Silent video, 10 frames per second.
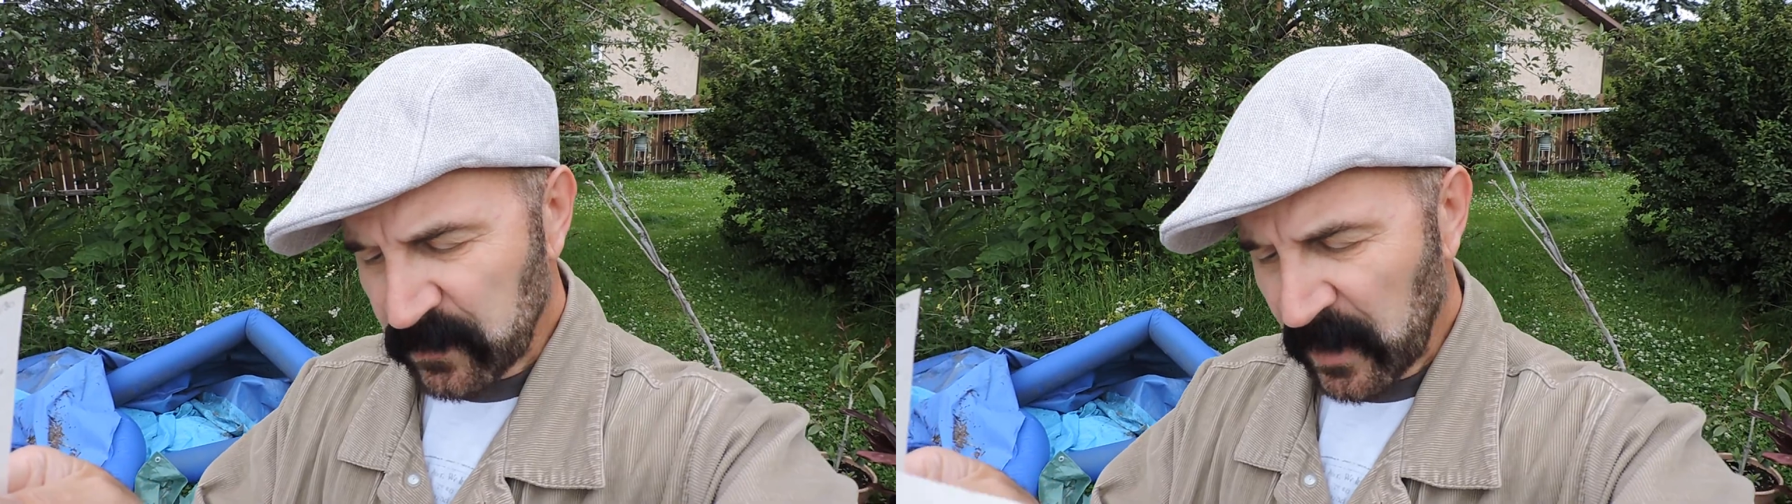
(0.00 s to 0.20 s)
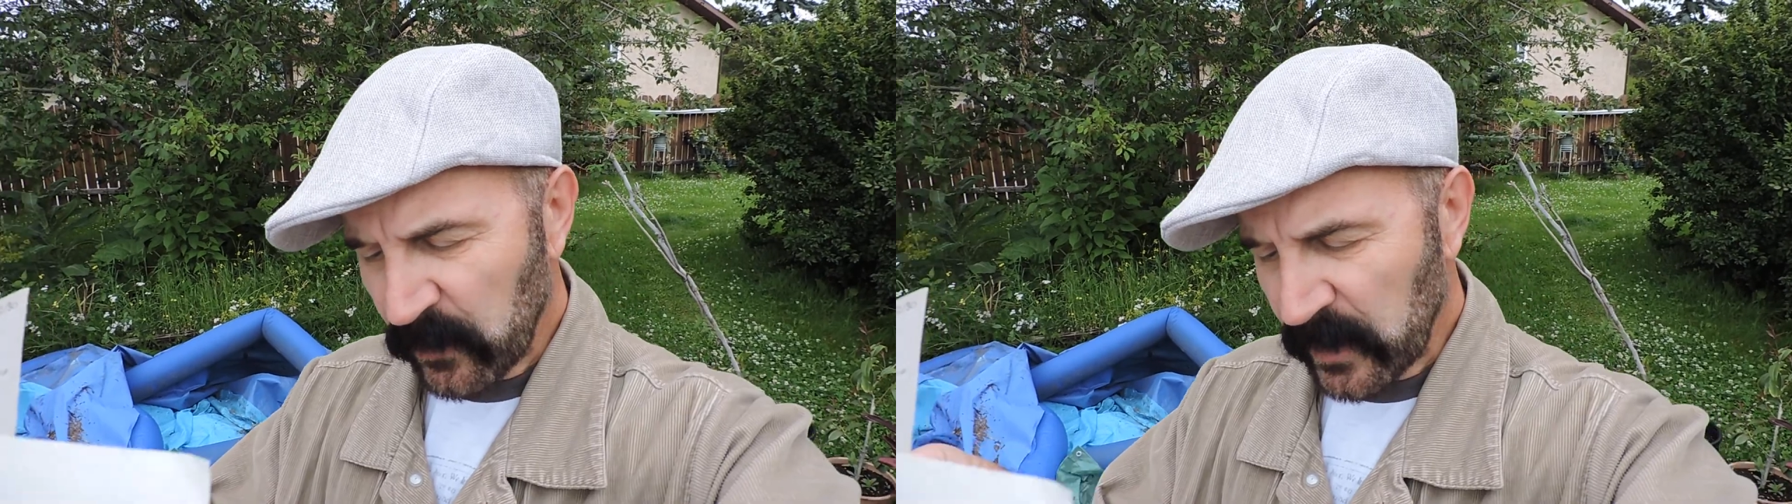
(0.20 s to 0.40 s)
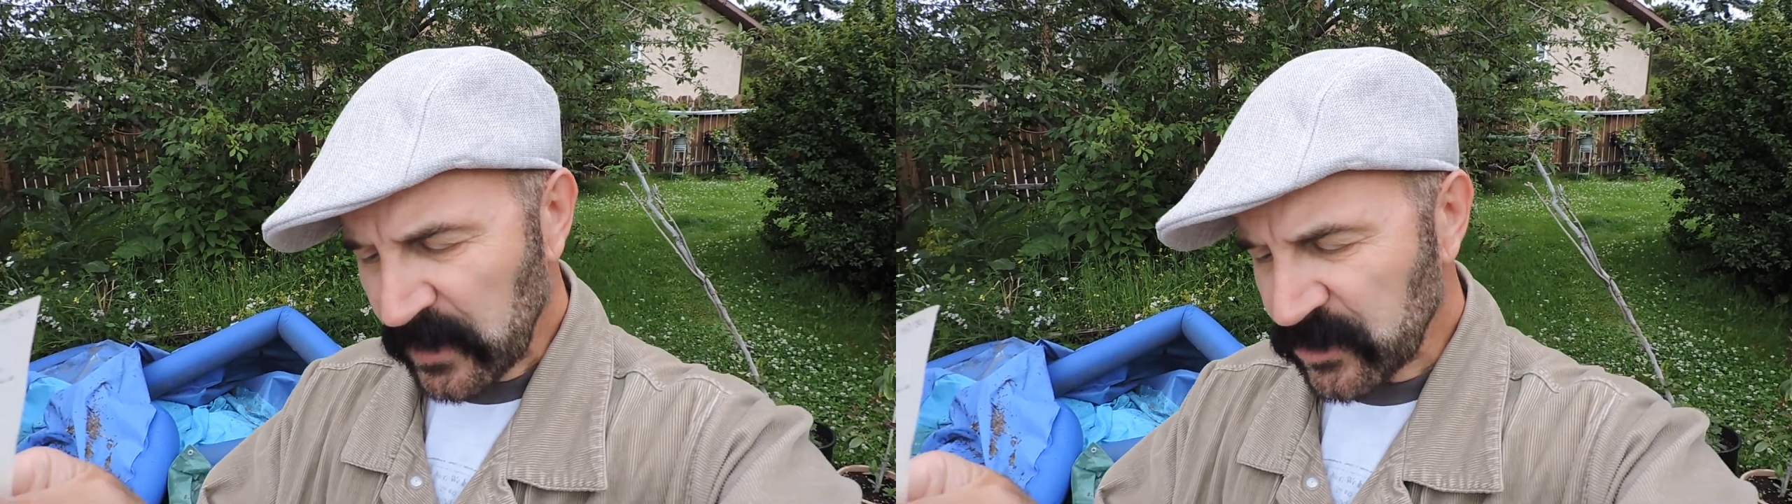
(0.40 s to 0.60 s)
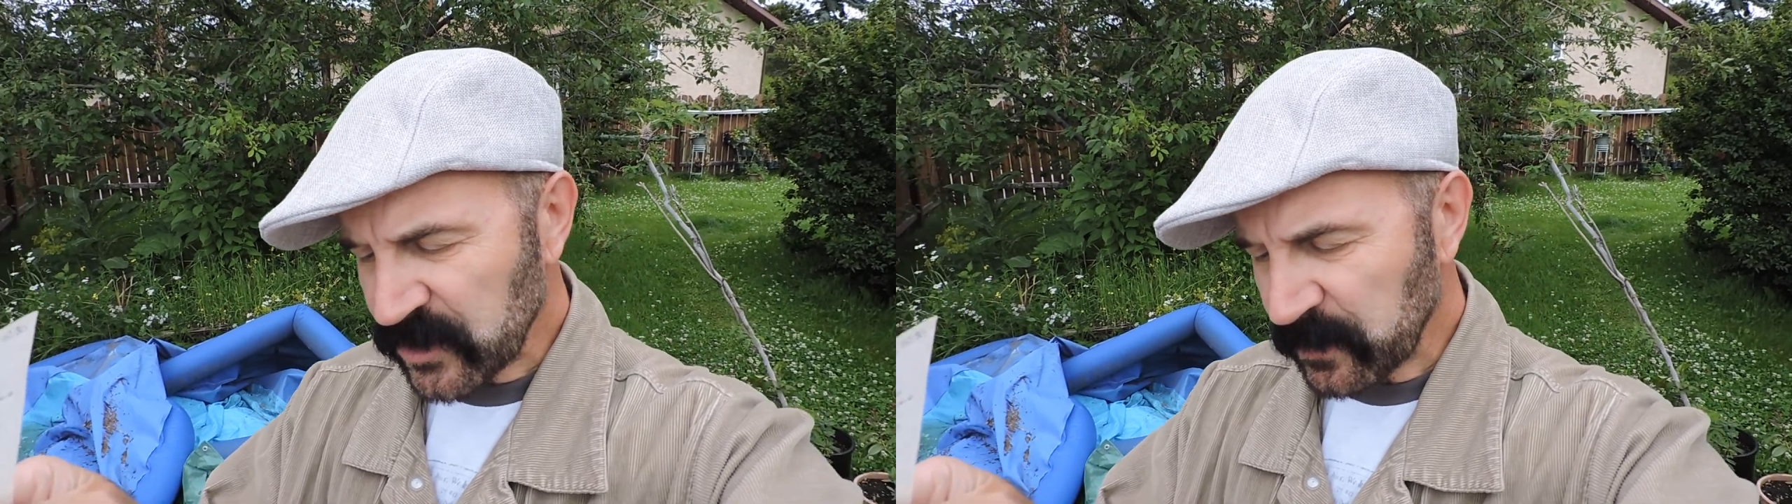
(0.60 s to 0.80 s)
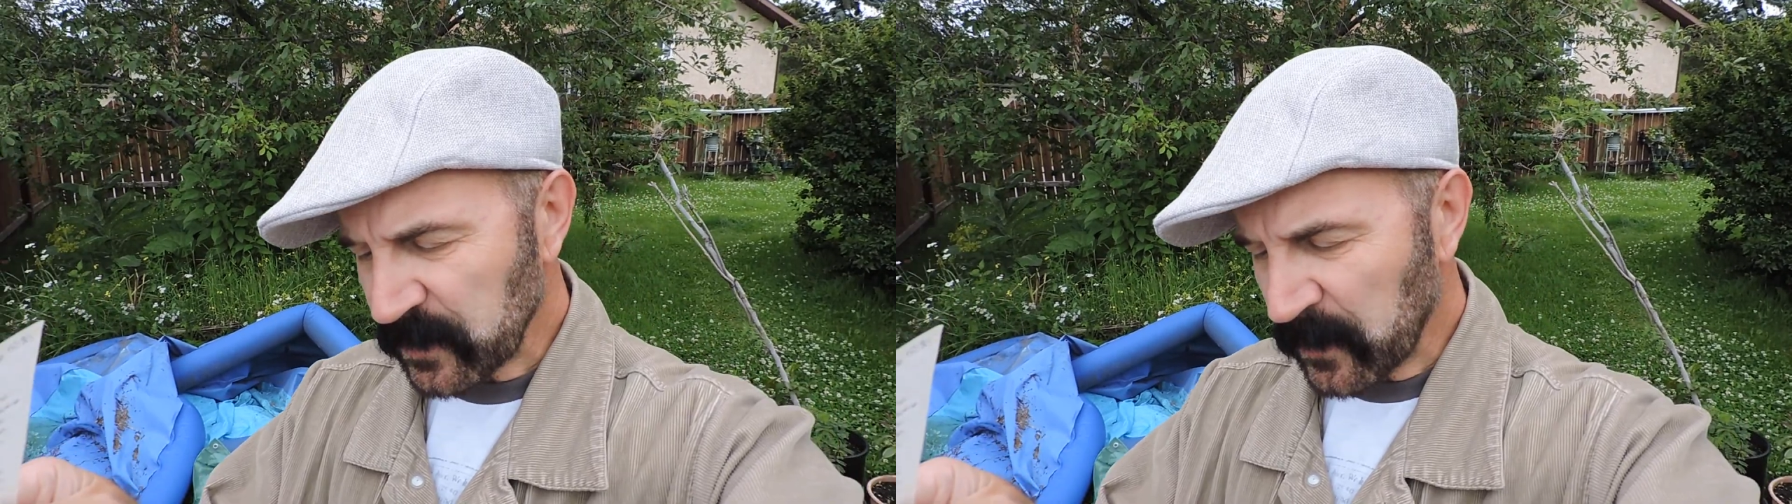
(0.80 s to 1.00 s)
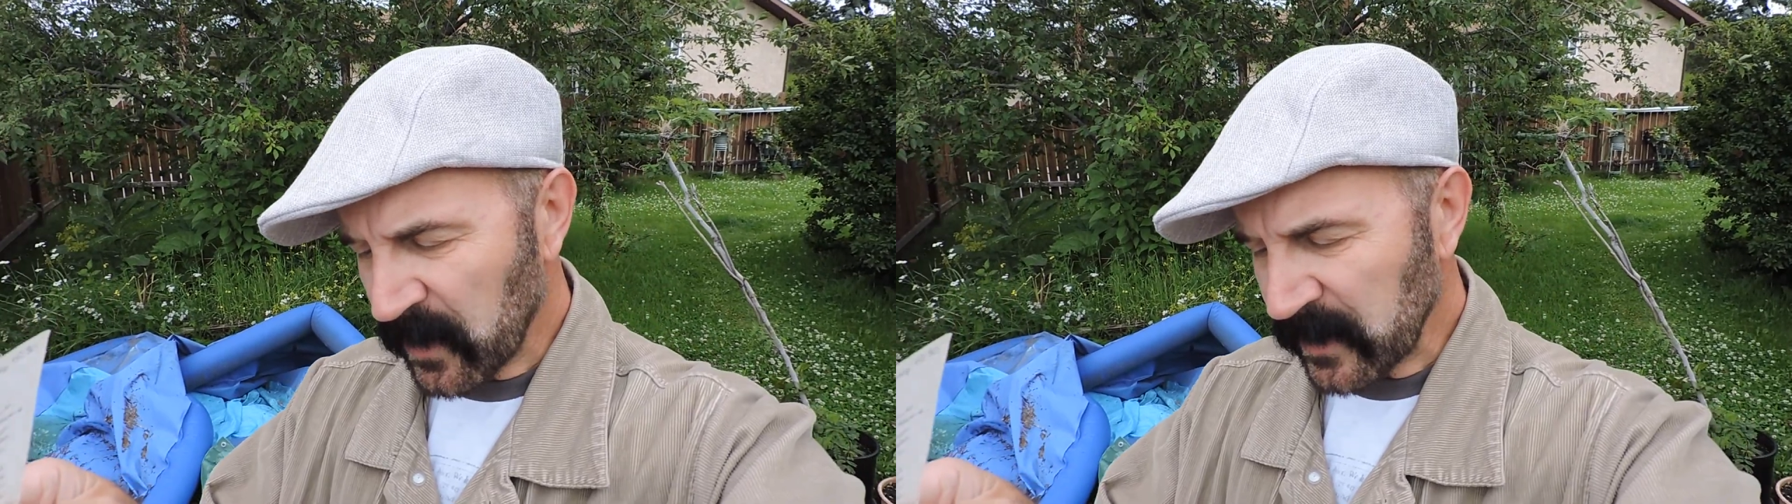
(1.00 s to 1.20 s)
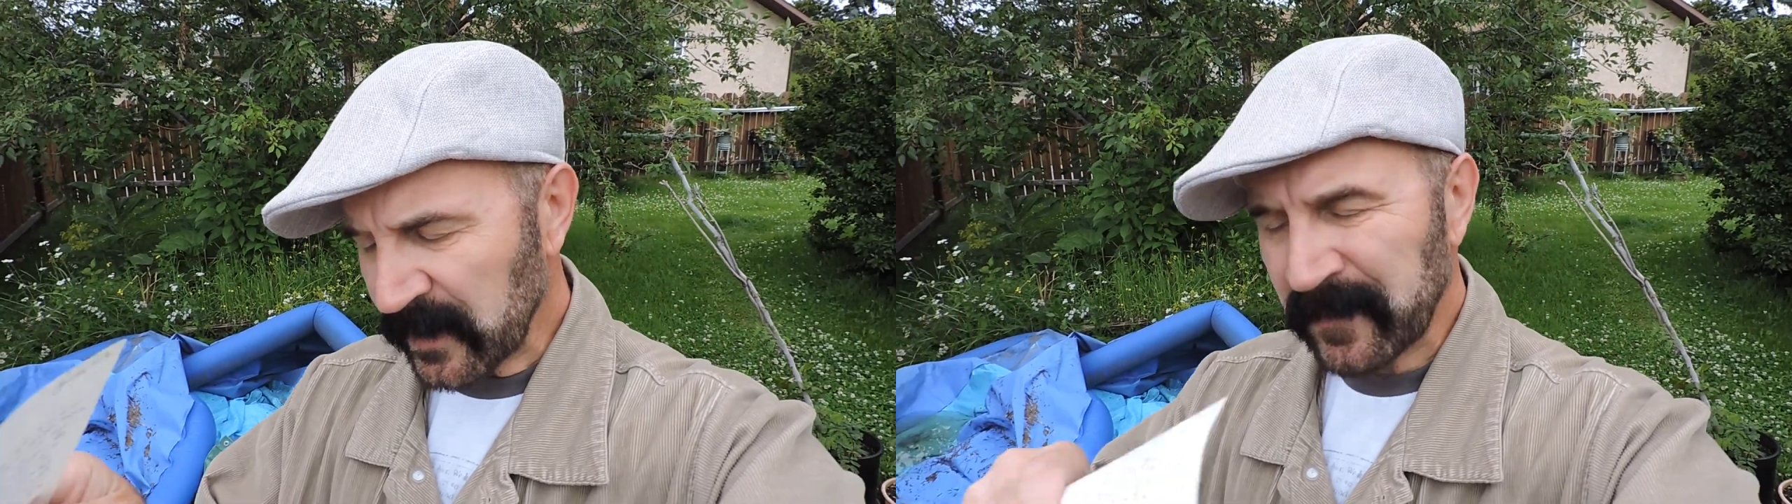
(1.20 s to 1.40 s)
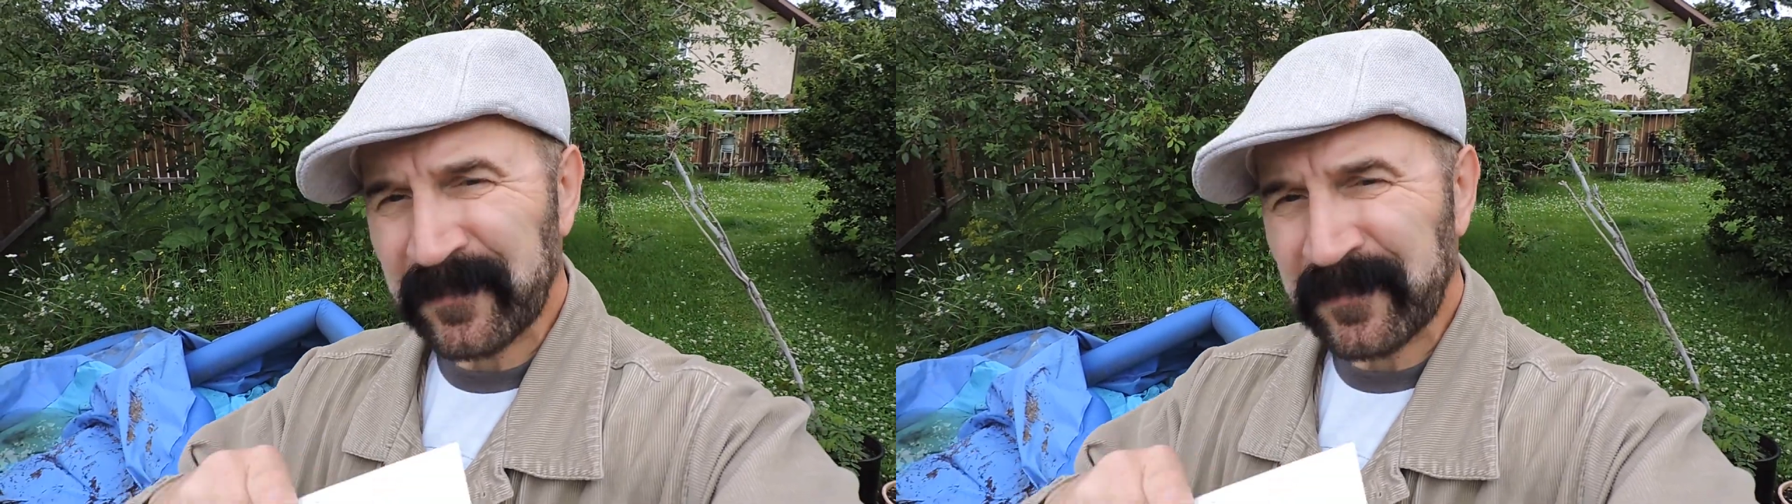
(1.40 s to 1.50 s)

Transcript: of my relationship with Martin.